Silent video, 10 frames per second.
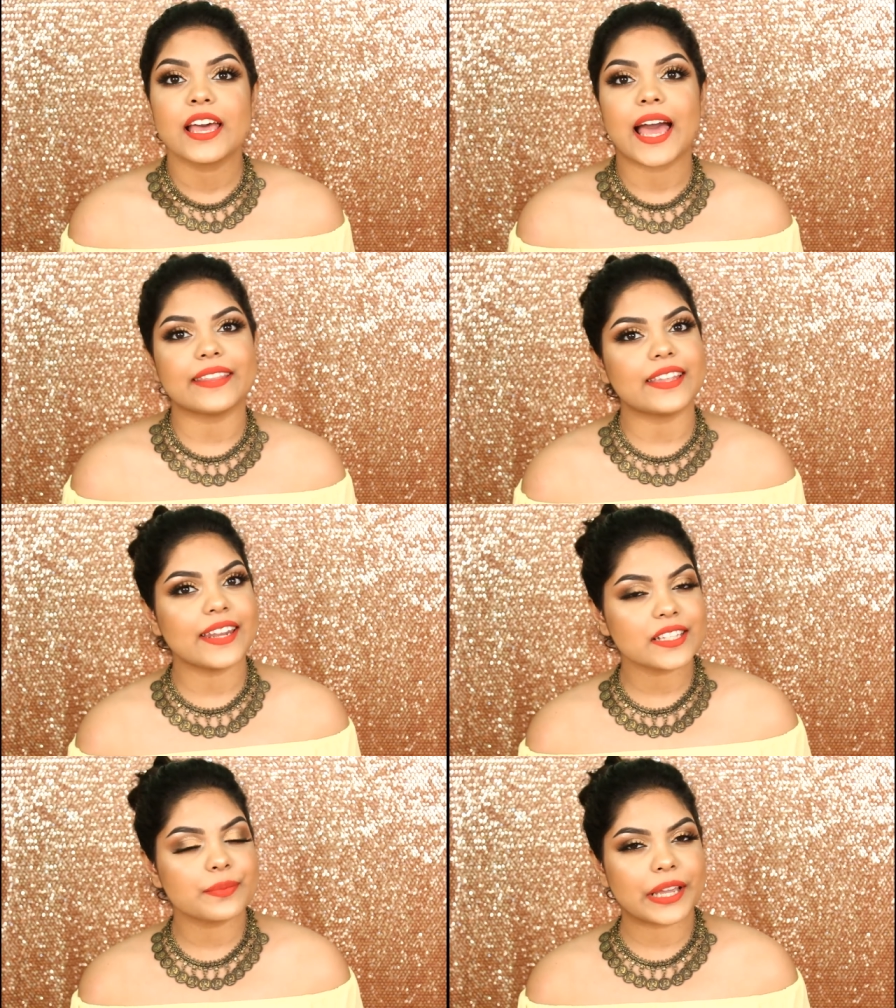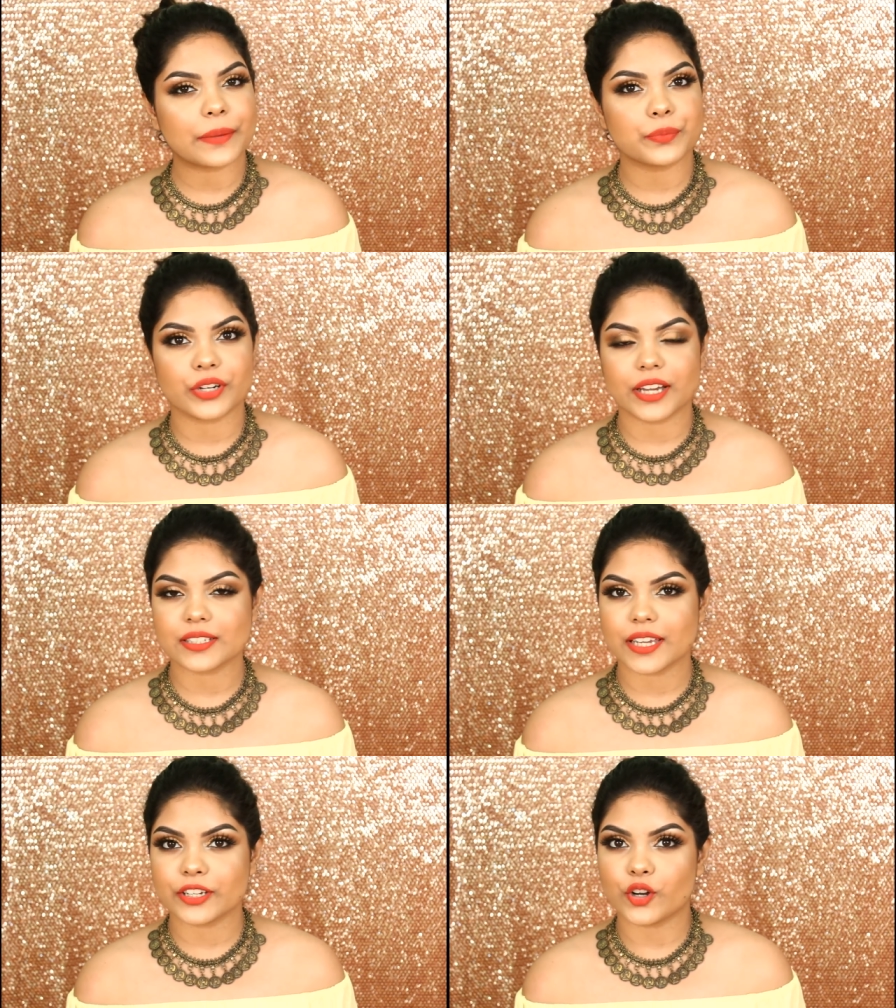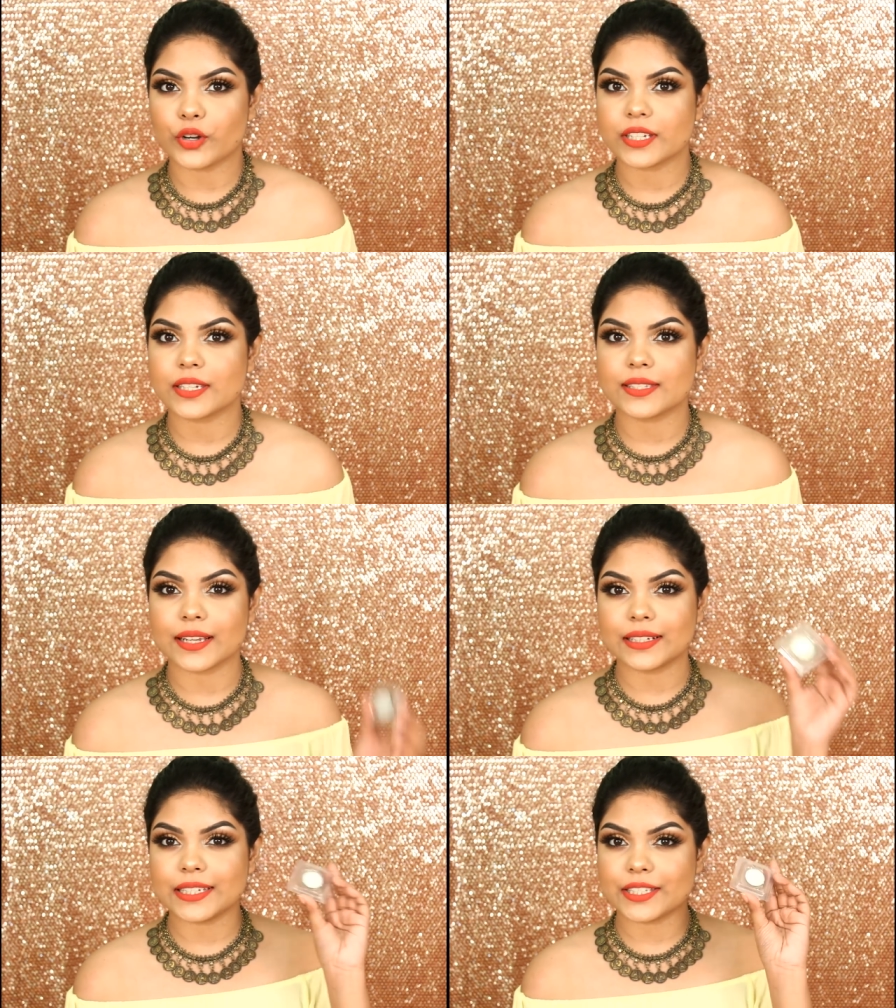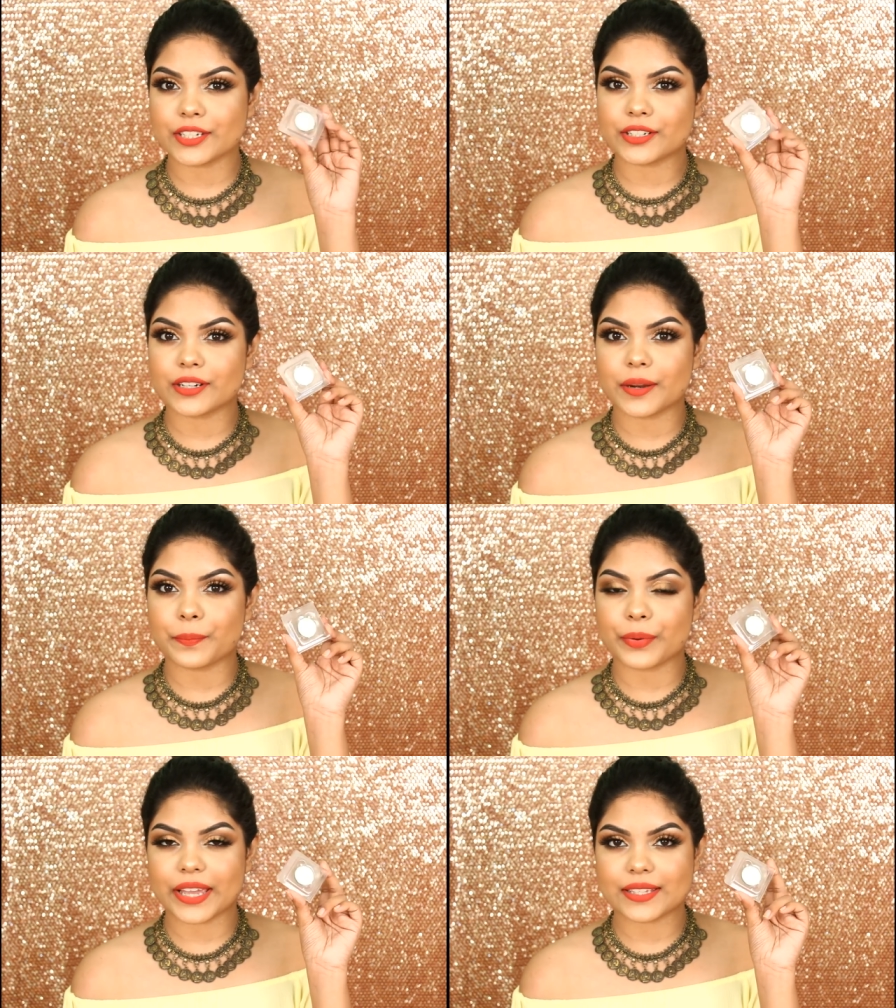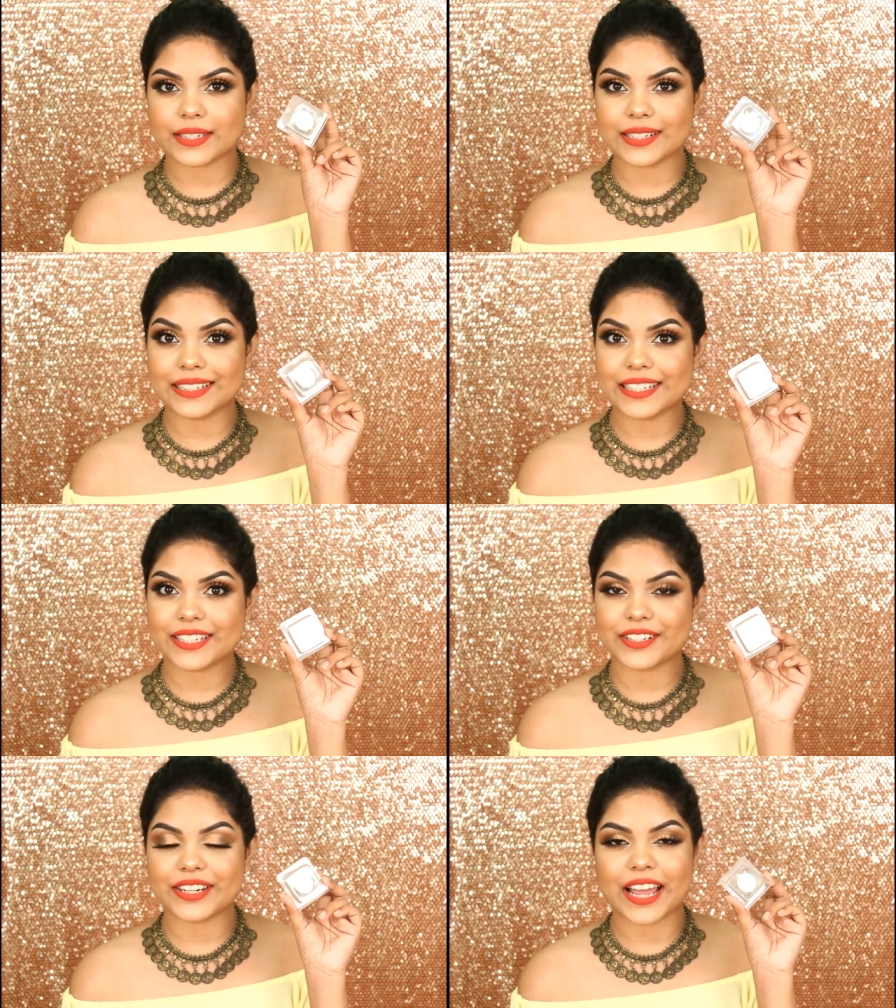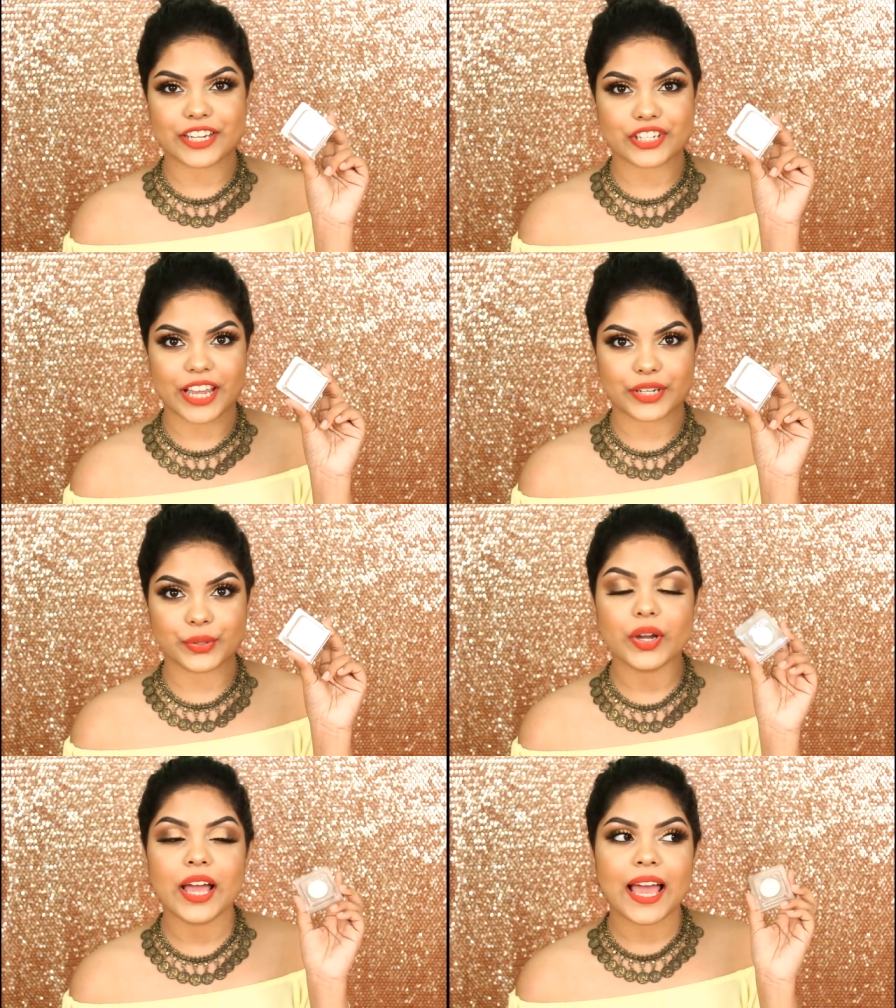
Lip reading: And the next makeup product I got is a glitter, pressed glitter eyeshadow.